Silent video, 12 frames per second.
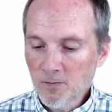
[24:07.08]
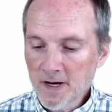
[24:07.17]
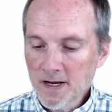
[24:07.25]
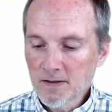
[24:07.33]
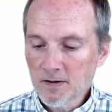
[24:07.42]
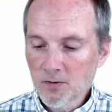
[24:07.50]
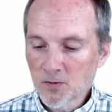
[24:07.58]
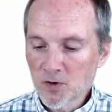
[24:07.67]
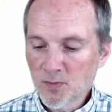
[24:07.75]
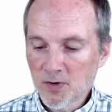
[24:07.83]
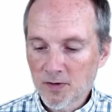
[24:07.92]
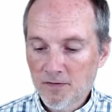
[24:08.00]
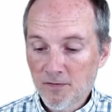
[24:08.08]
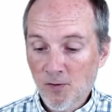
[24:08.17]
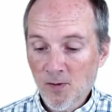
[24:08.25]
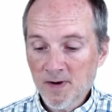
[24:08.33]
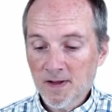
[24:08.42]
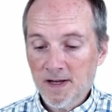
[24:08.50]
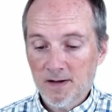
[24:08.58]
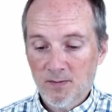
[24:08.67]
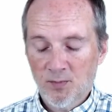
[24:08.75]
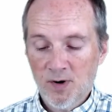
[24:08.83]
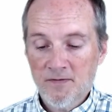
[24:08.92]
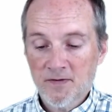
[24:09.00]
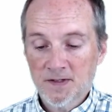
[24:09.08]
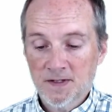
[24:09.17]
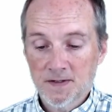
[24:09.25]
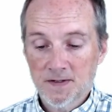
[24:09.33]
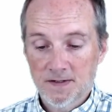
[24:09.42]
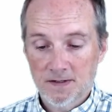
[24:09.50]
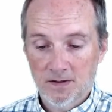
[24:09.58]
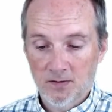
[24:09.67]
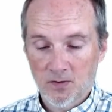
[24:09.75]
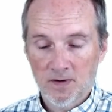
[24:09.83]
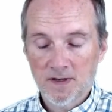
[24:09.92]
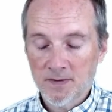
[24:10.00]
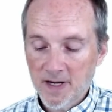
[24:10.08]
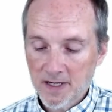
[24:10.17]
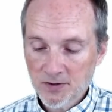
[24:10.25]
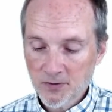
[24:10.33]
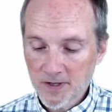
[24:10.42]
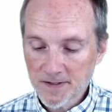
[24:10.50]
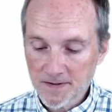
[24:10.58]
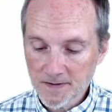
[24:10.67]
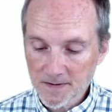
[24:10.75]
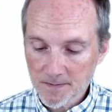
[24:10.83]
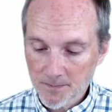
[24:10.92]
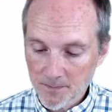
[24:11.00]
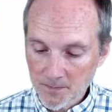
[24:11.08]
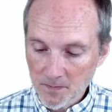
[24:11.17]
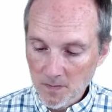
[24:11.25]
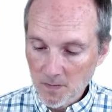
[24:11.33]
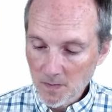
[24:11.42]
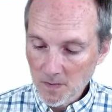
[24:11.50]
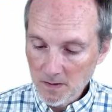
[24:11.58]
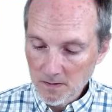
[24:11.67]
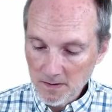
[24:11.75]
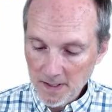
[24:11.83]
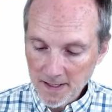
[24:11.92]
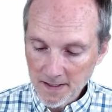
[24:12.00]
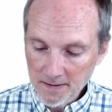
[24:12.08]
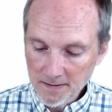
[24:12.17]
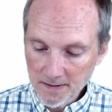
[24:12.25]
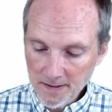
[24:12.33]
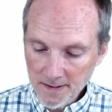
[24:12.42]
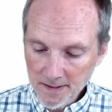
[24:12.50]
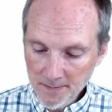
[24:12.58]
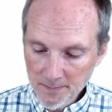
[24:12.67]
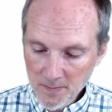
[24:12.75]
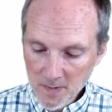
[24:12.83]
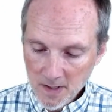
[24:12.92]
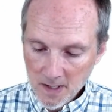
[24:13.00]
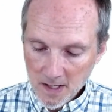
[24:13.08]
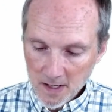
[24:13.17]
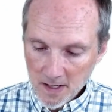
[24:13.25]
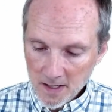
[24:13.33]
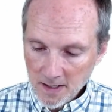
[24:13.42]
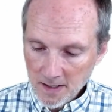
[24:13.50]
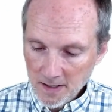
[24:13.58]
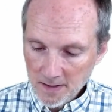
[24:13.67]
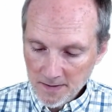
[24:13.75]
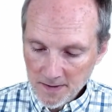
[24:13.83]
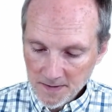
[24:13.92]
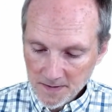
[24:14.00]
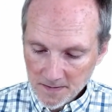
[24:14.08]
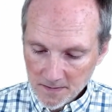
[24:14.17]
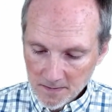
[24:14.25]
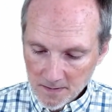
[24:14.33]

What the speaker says: the group could formulate preferences in order to make choices. And this